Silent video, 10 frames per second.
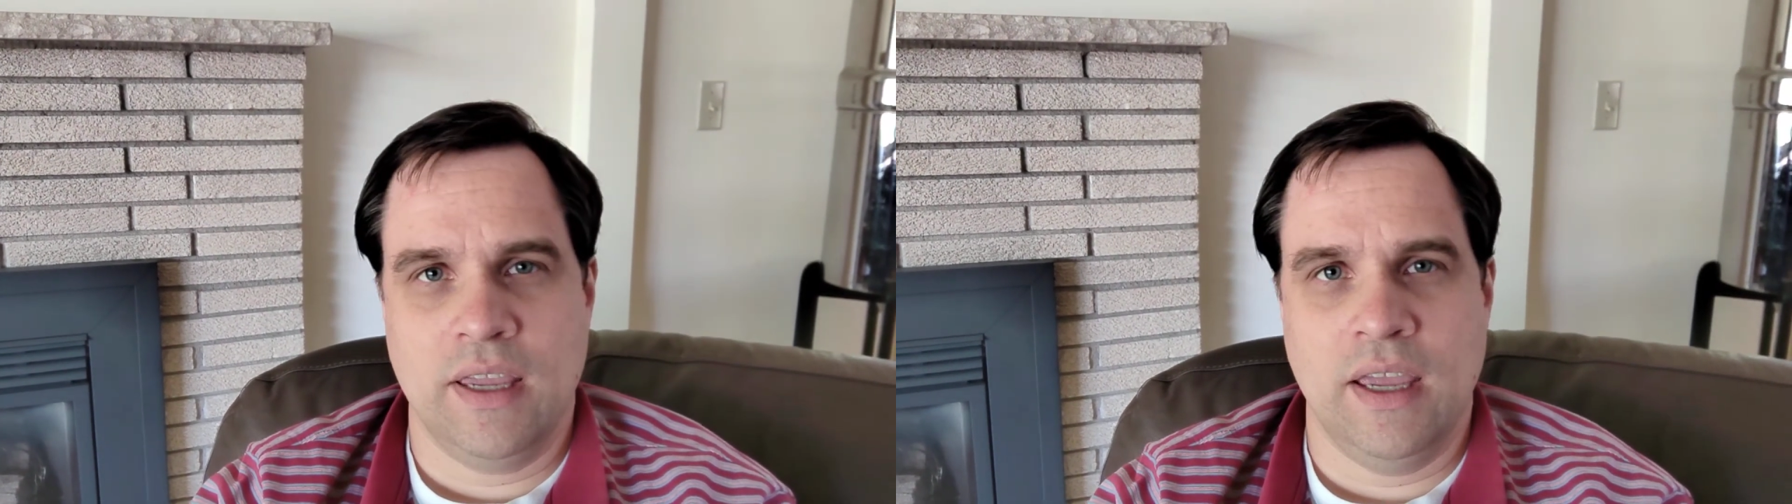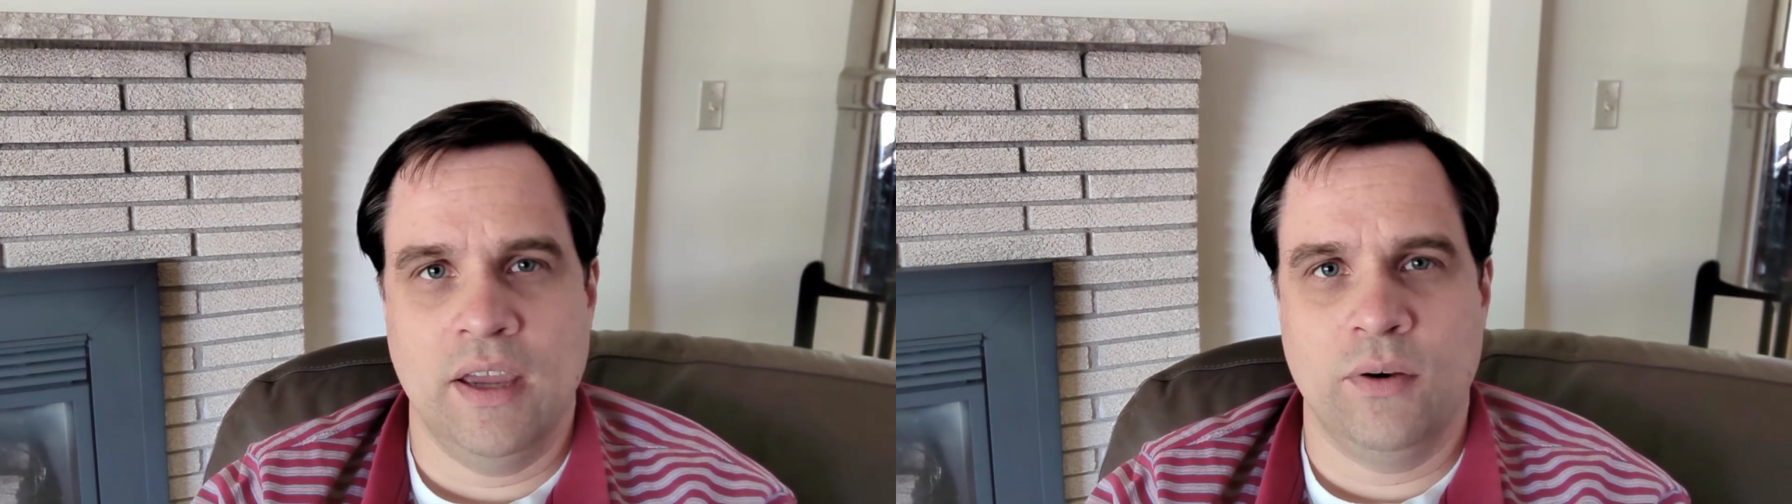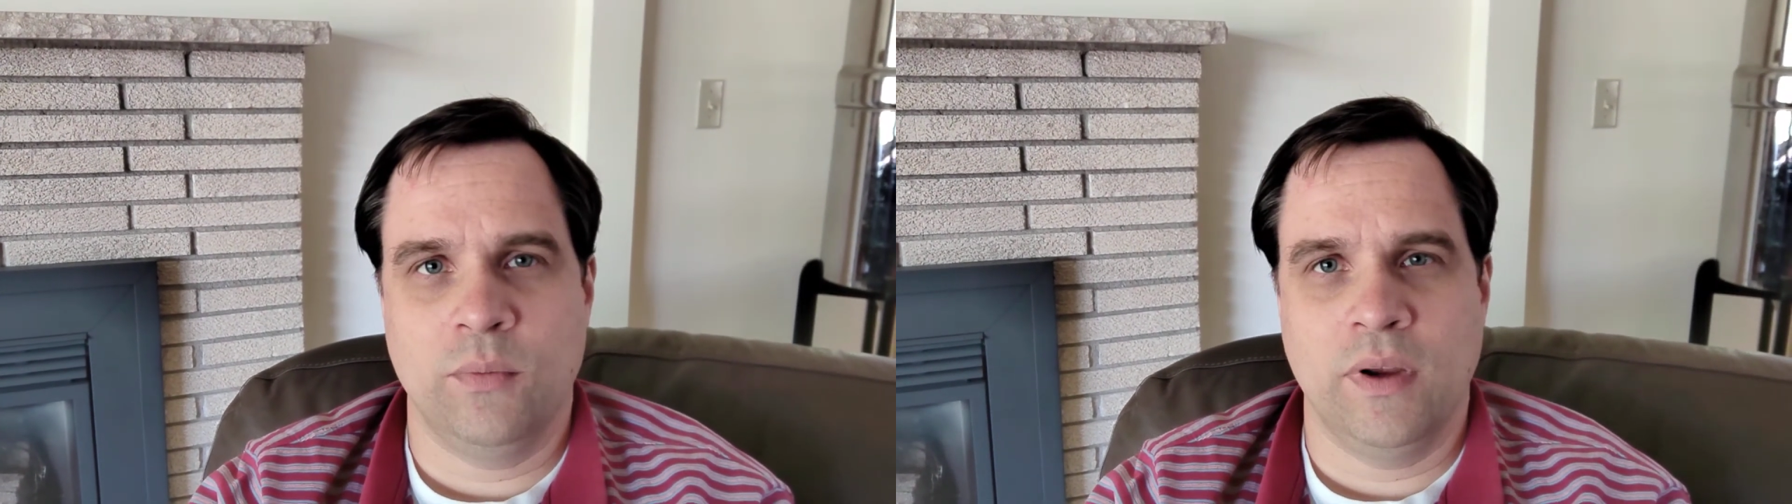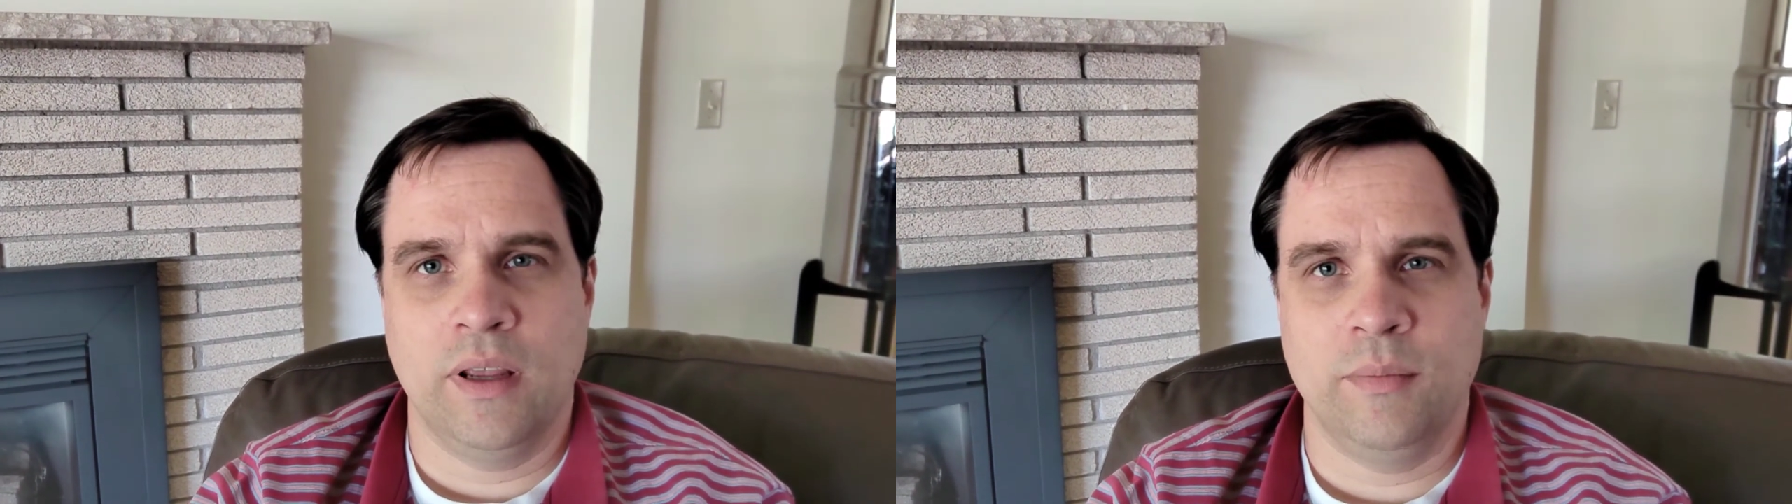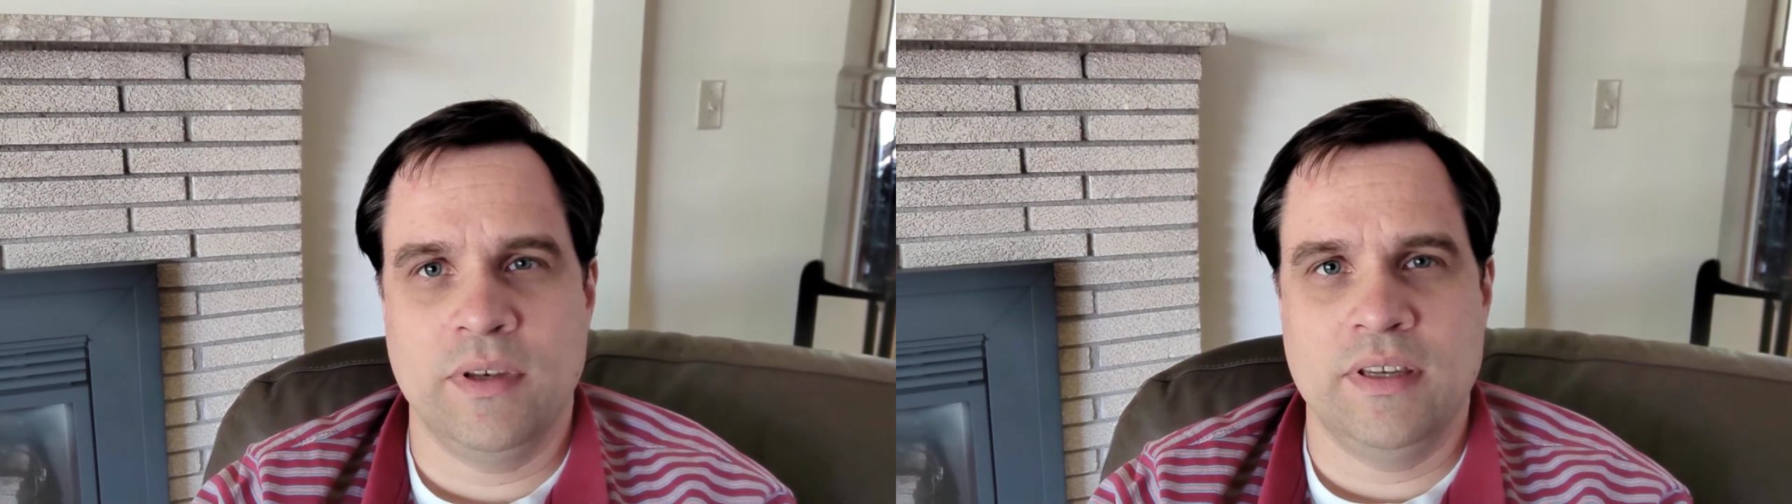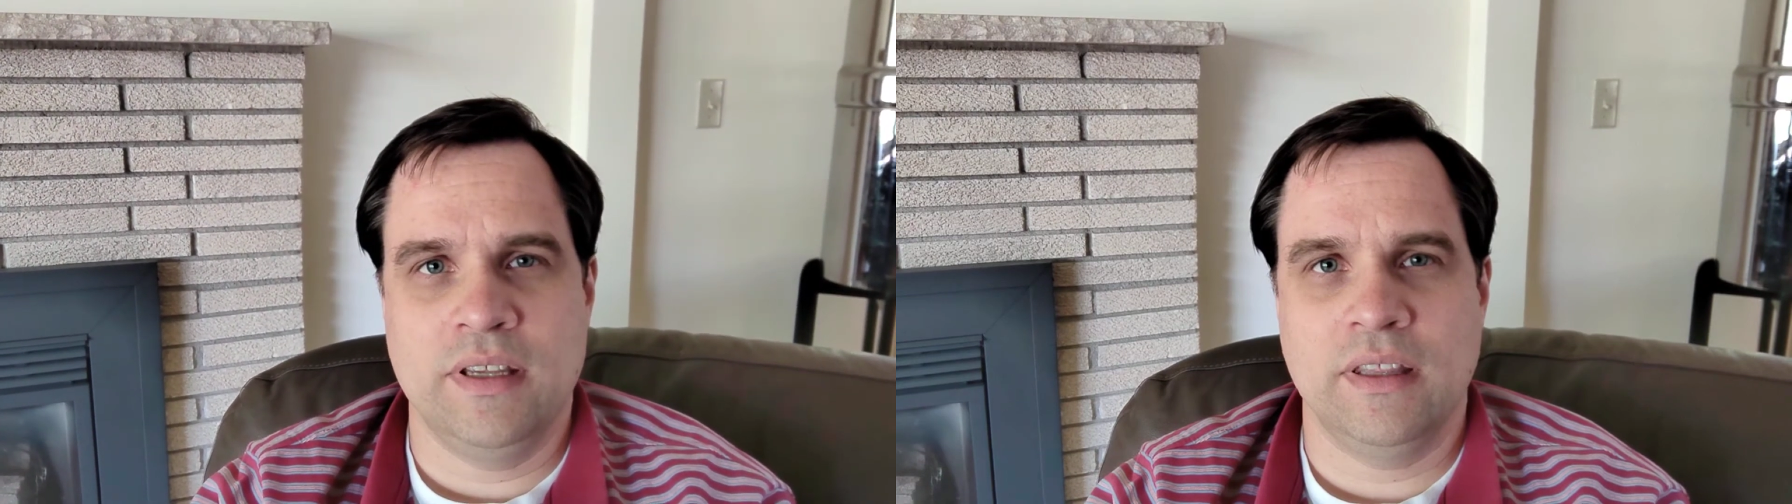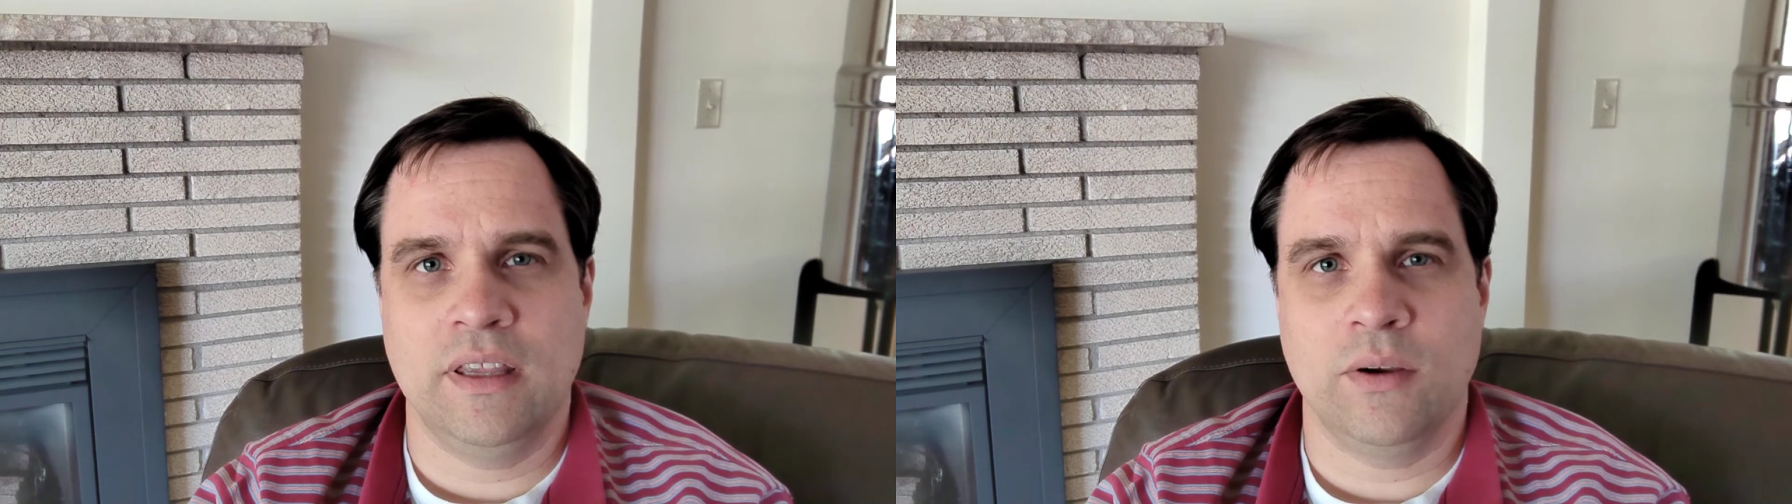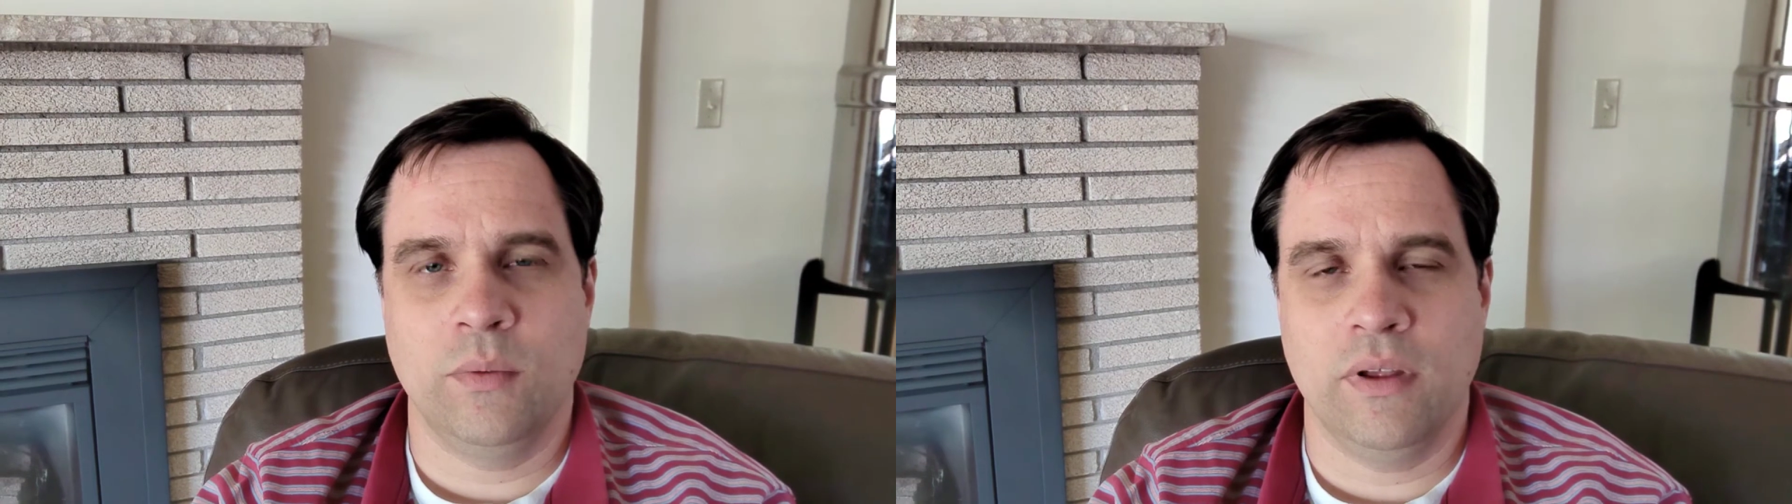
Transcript: had when I'm dealing